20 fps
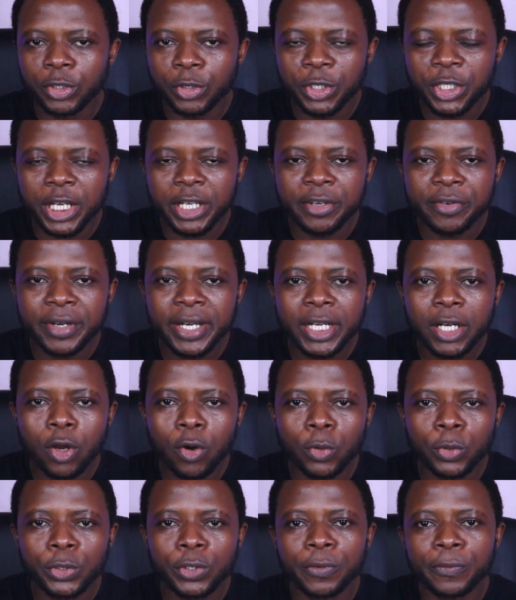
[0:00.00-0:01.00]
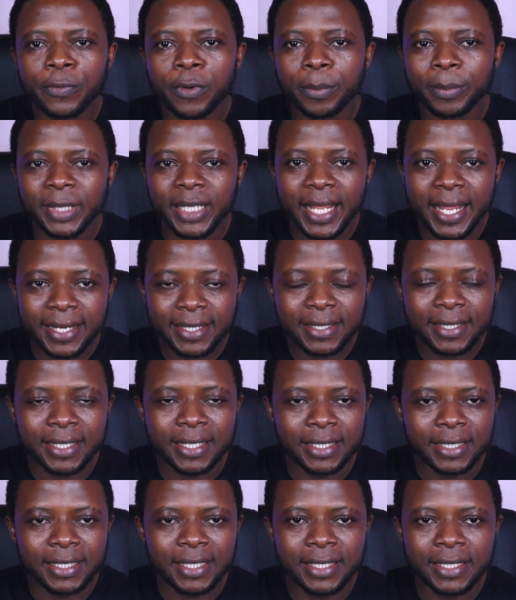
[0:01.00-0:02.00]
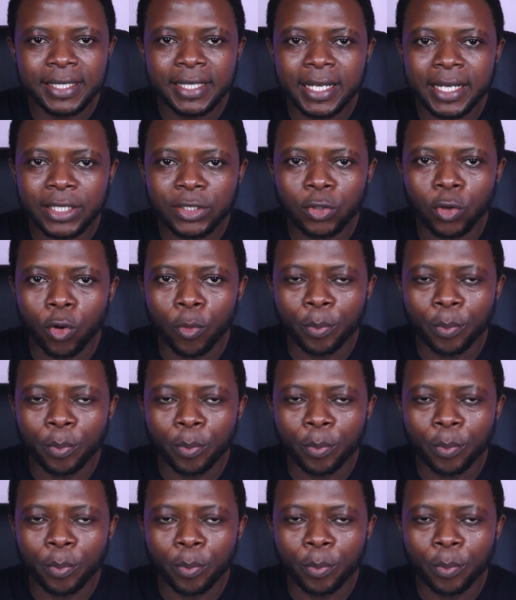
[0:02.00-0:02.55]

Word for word: To generate audio from text in TTS